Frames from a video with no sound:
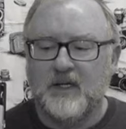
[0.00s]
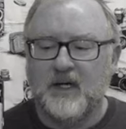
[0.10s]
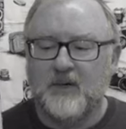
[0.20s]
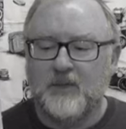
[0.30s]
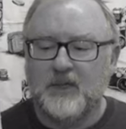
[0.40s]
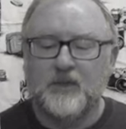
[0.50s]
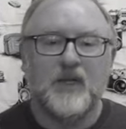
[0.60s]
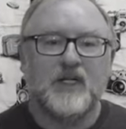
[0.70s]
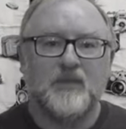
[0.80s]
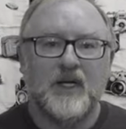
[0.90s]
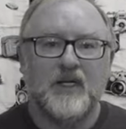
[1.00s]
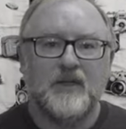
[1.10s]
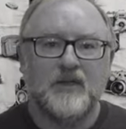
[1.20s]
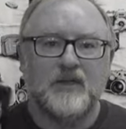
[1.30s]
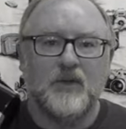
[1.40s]
I really
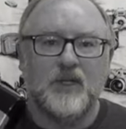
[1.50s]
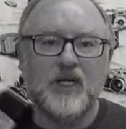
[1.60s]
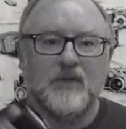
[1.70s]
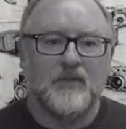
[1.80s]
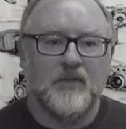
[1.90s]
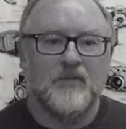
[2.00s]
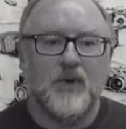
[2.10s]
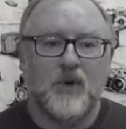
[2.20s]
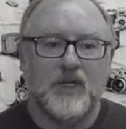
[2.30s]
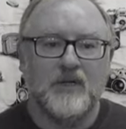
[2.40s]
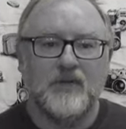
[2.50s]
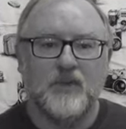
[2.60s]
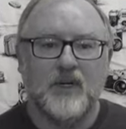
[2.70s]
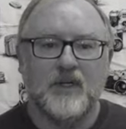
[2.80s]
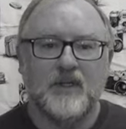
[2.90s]
recommend the Kodak Pony if you
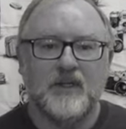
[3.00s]
want